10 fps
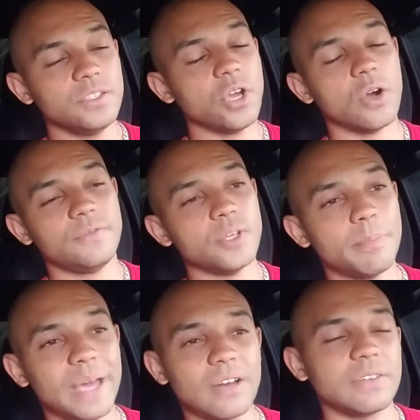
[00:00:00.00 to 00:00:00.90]
yo, if you're
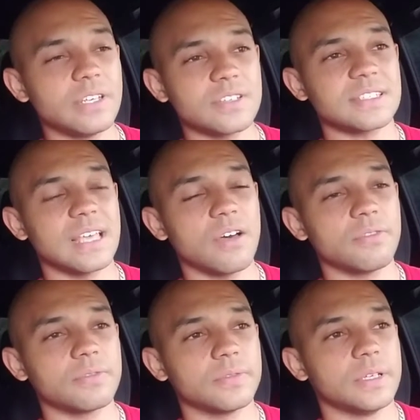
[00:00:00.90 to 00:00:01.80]
bettering
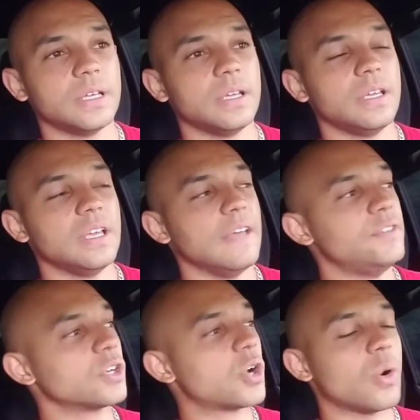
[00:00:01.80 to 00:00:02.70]
yourself, if
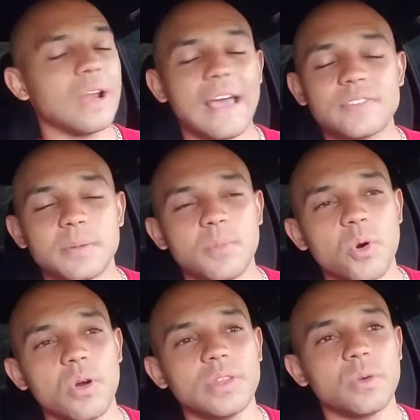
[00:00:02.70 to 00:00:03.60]
you're going after
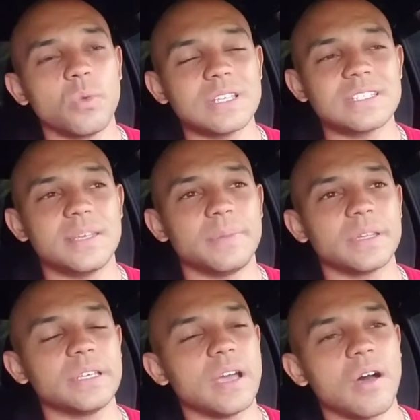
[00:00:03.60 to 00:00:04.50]
more than what's
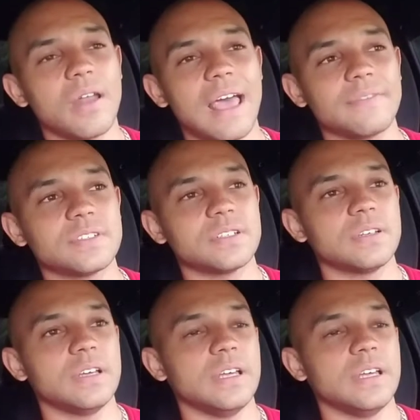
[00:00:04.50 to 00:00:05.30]
typically gone after,